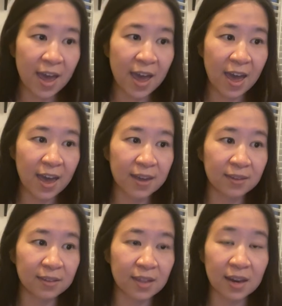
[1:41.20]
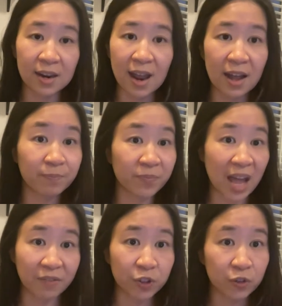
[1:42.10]
And then
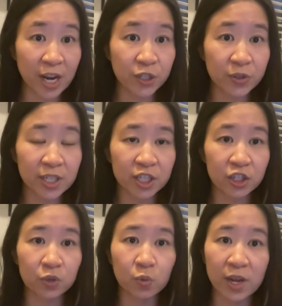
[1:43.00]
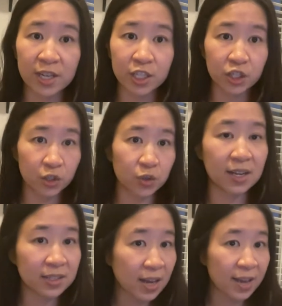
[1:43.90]
after he graduated, he just went into
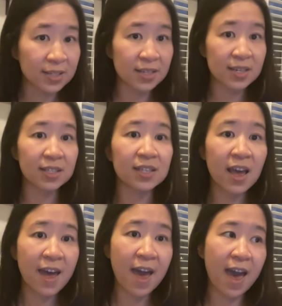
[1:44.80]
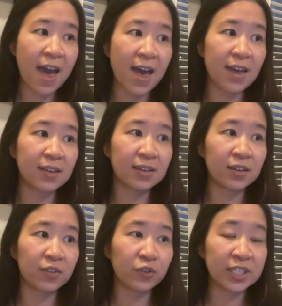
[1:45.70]
the scientist and
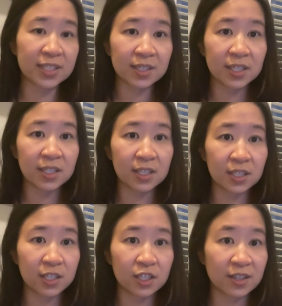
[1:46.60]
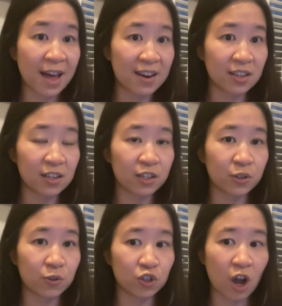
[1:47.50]
recently he landed a
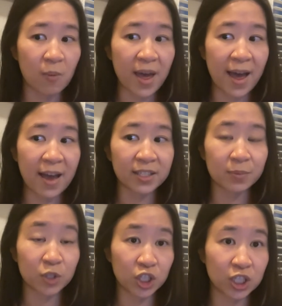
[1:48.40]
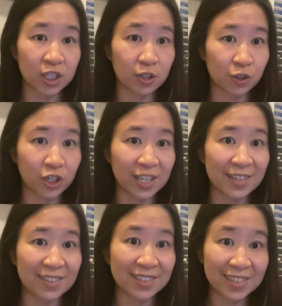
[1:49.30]
new job as machine
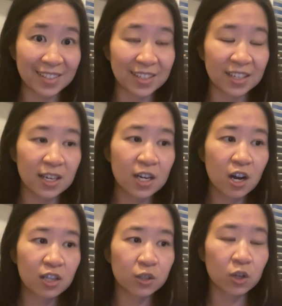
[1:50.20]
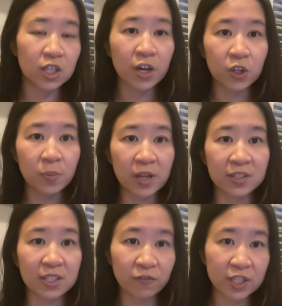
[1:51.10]
learning lead. So I'll tell you about the
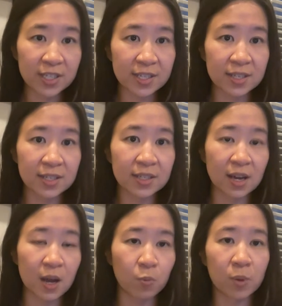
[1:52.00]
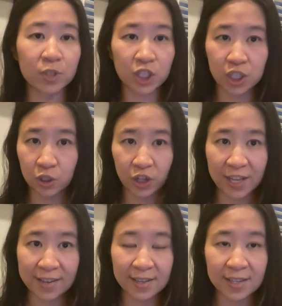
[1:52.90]
differences, um, what machine
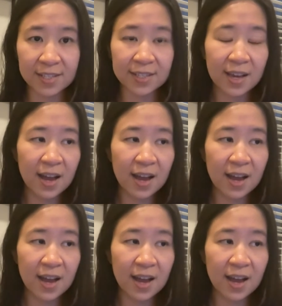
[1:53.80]
learning is,